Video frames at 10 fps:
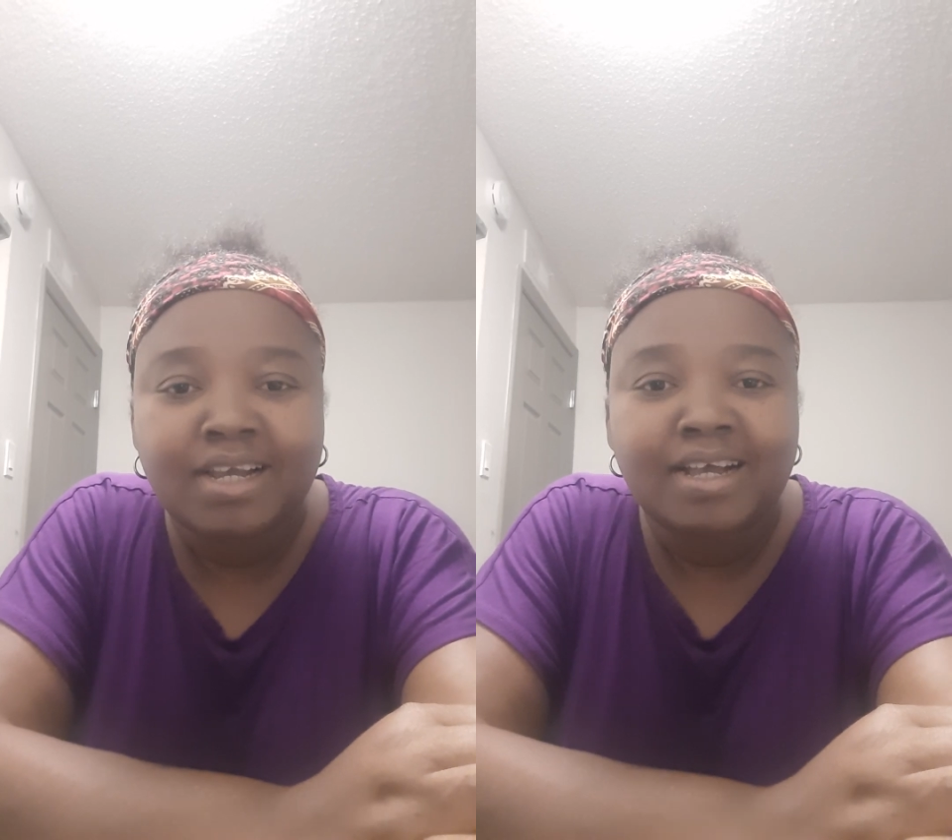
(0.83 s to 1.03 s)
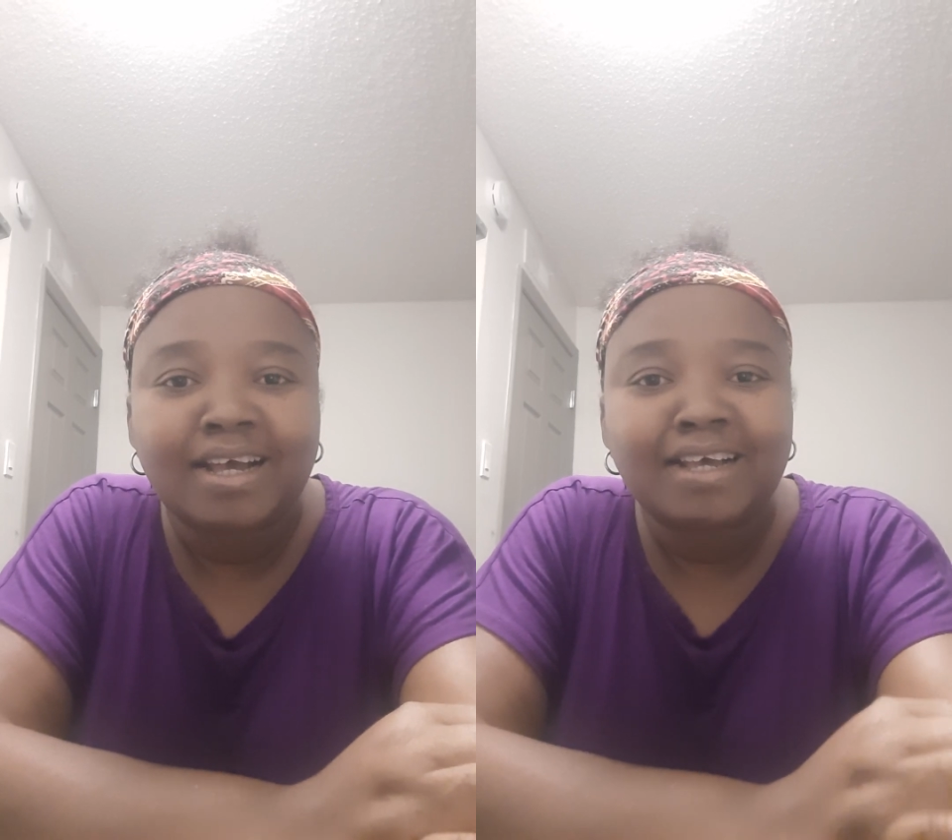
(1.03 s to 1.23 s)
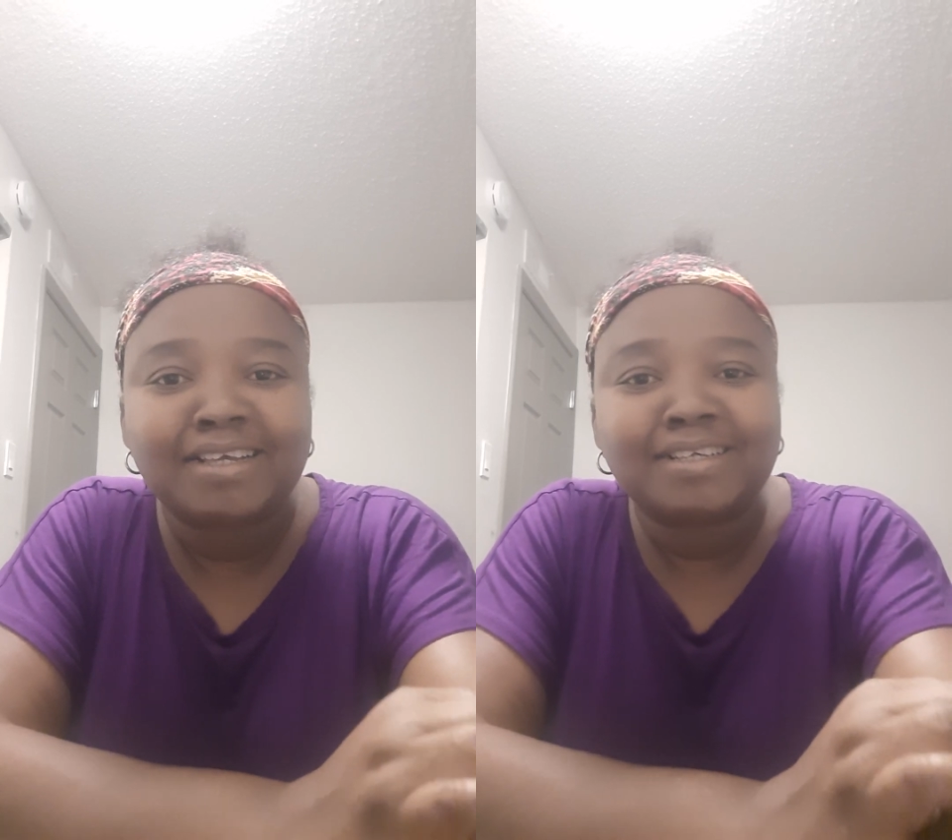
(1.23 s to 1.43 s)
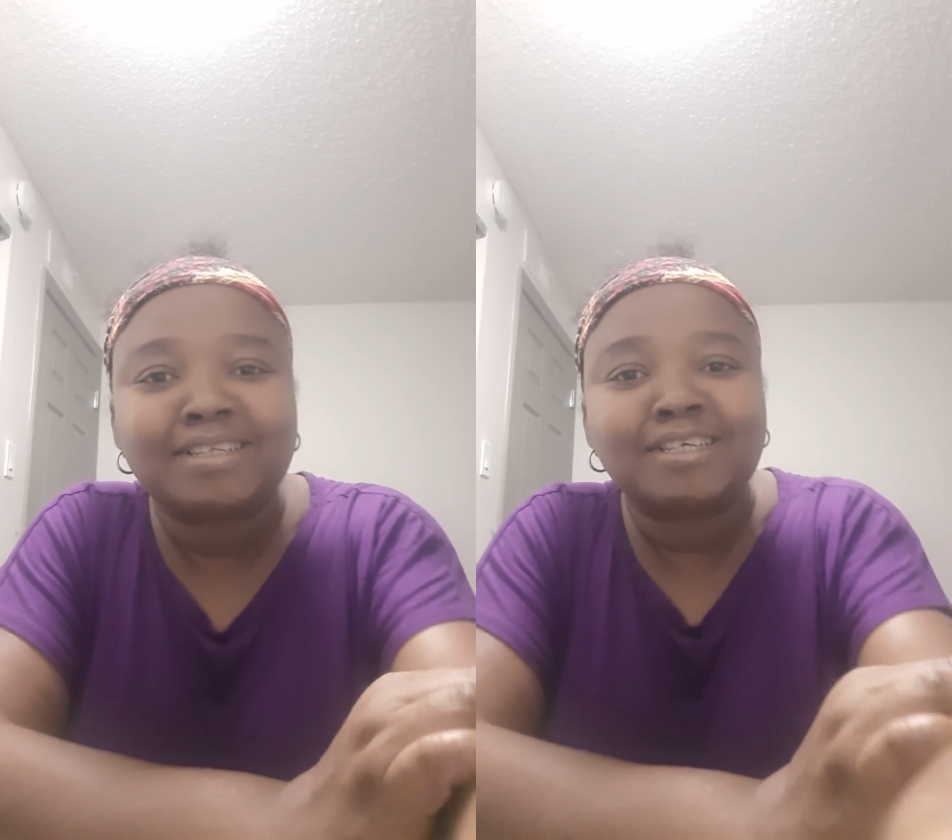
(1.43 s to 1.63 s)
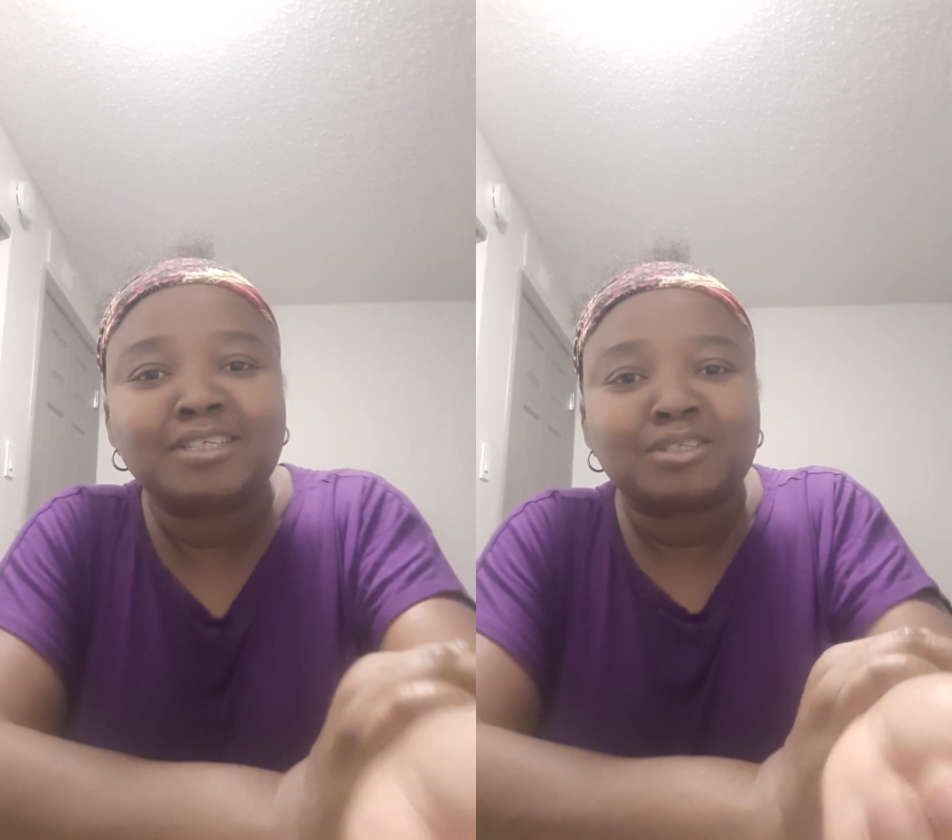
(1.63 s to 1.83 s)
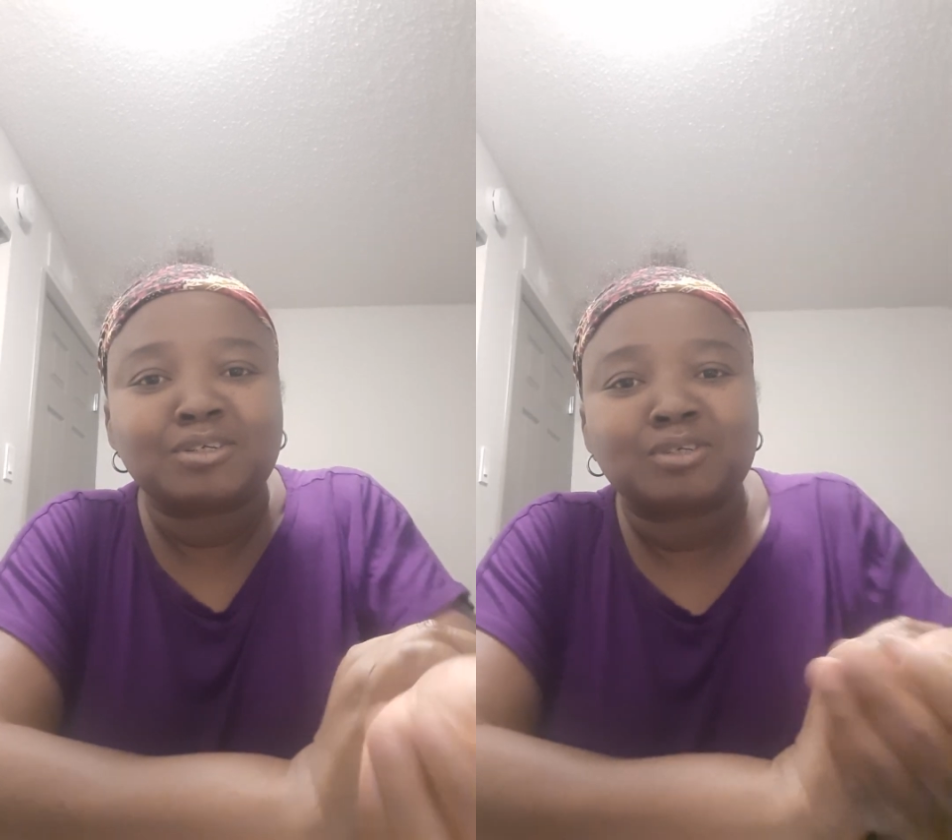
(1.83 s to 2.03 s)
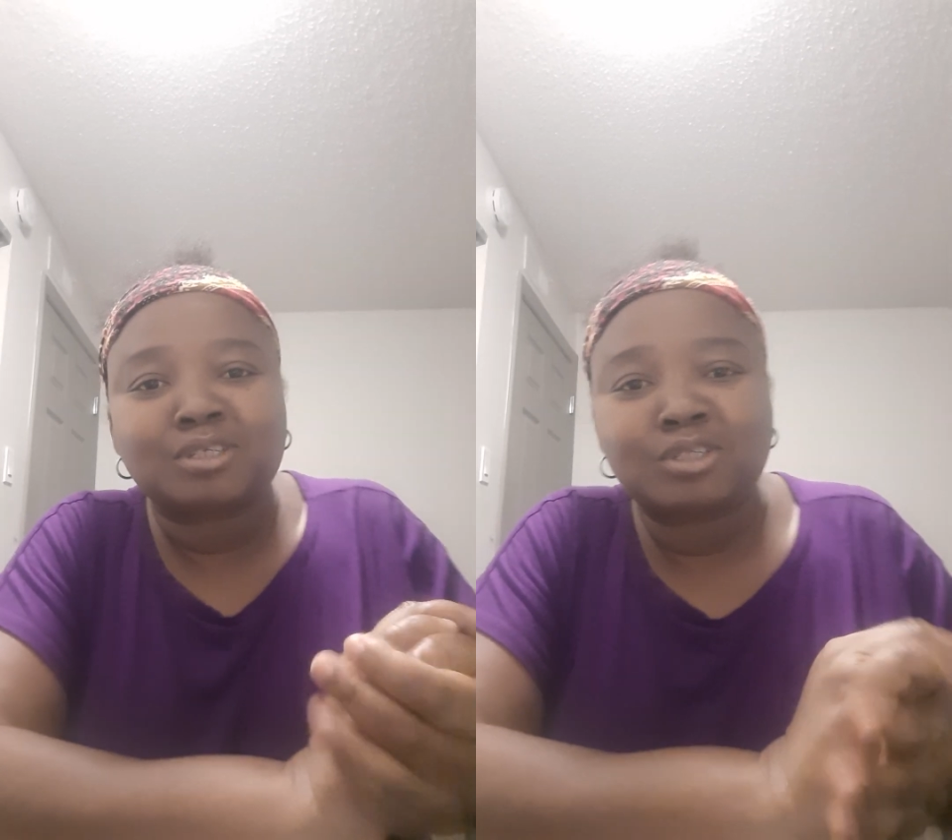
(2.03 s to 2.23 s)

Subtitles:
Hi, let's talk